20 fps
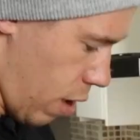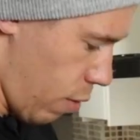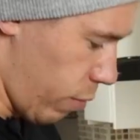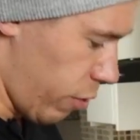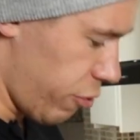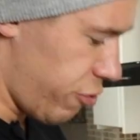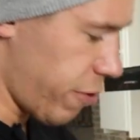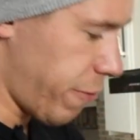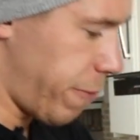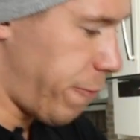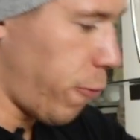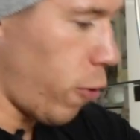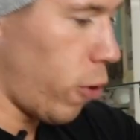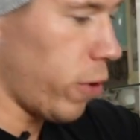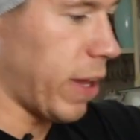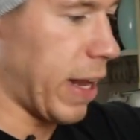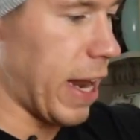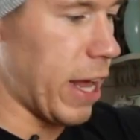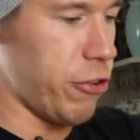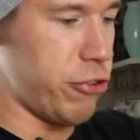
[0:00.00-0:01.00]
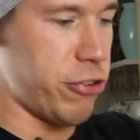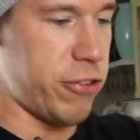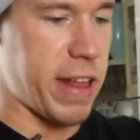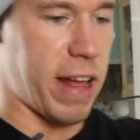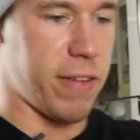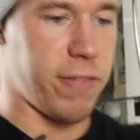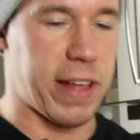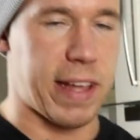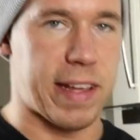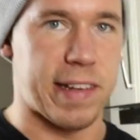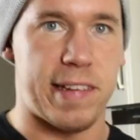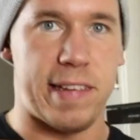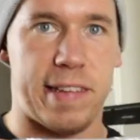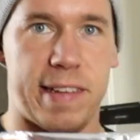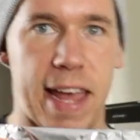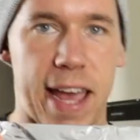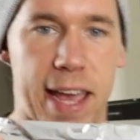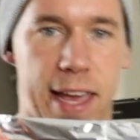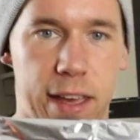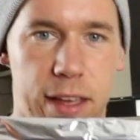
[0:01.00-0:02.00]
And once you've folded it, you should have like a
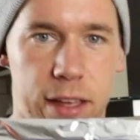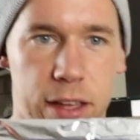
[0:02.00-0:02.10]
stick,